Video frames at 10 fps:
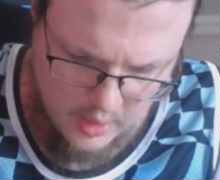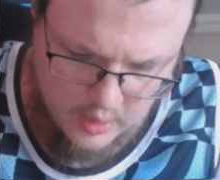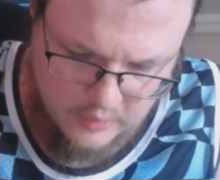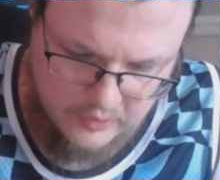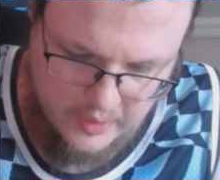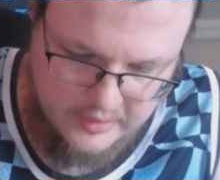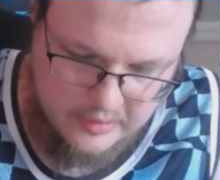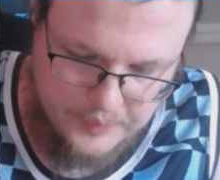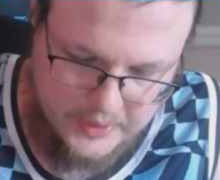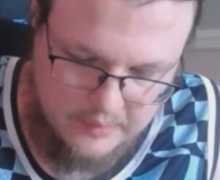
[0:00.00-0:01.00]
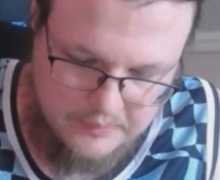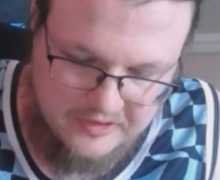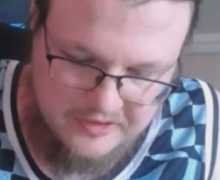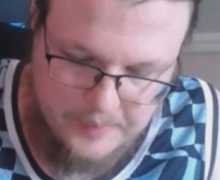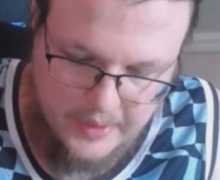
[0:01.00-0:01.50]
So I ended up picking up
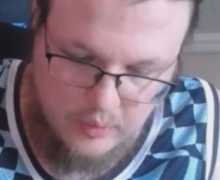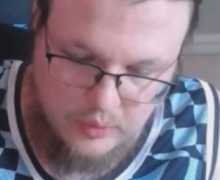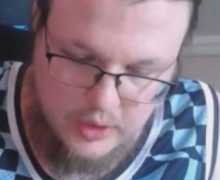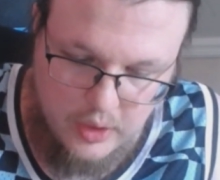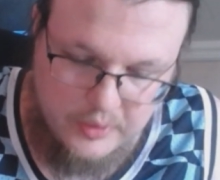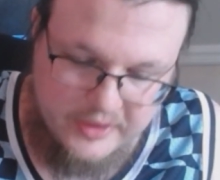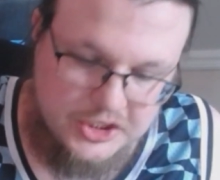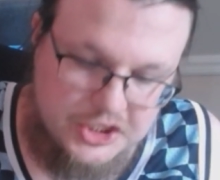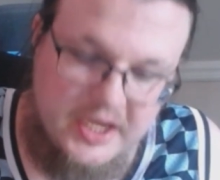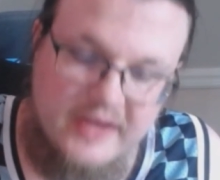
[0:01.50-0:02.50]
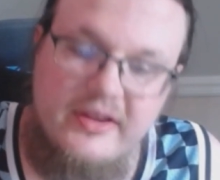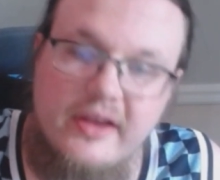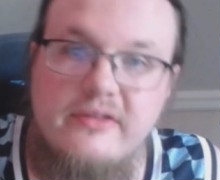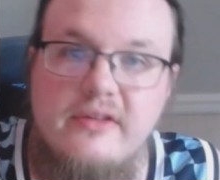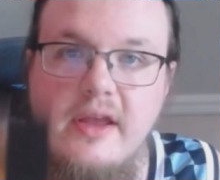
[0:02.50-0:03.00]
these Speckled Lotus Chess
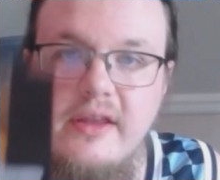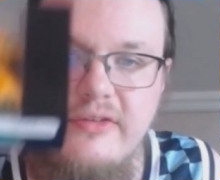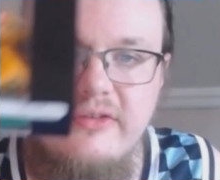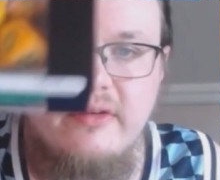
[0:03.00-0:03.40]
X dice.